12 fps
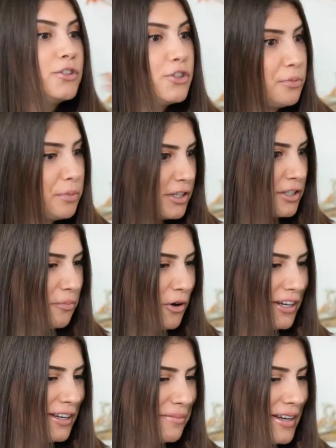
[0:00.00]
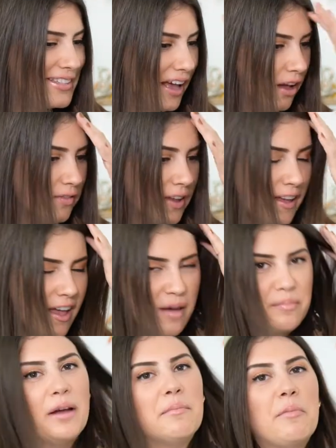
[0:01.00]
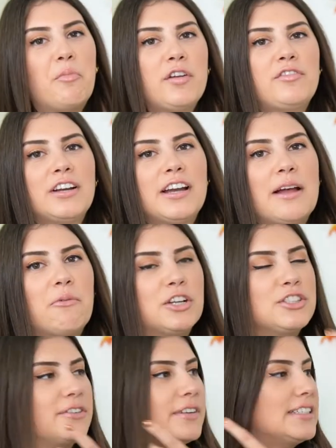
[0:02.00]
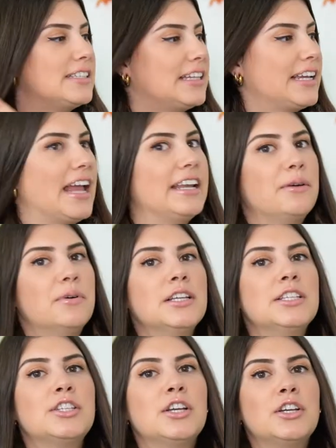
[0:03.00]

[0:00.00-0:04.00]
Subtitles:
super disappointed in myself, but my boyfriend and I watched it recently and it was